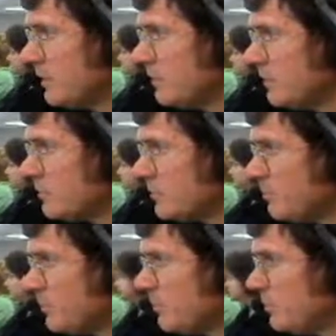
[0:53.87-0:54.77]
to
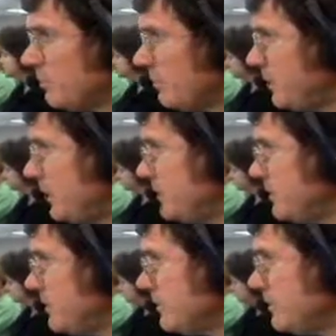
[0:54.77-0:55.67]
Colorado and to
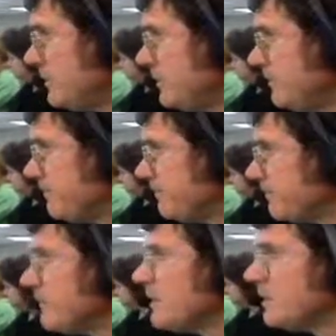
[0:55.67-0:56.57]
the Denver area
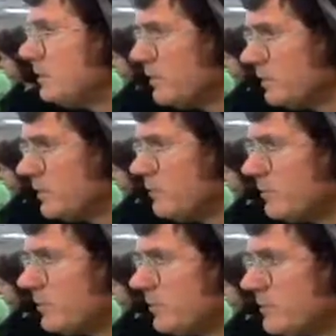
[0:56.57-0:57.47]
in a number of
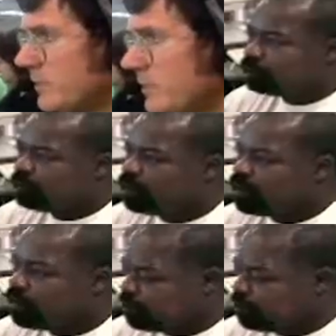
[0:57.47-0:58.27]
ways. In